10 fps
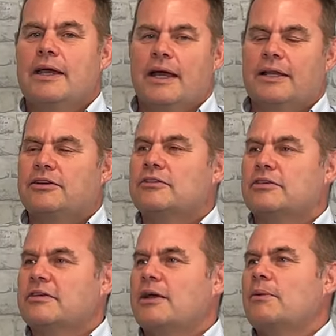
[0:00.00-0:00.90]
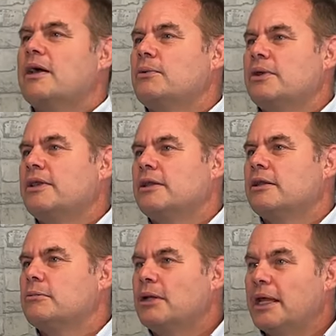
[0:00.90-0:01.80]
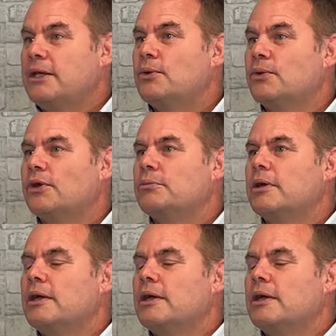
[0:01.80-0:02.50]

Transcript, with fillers: and in just the same way within the millennial group,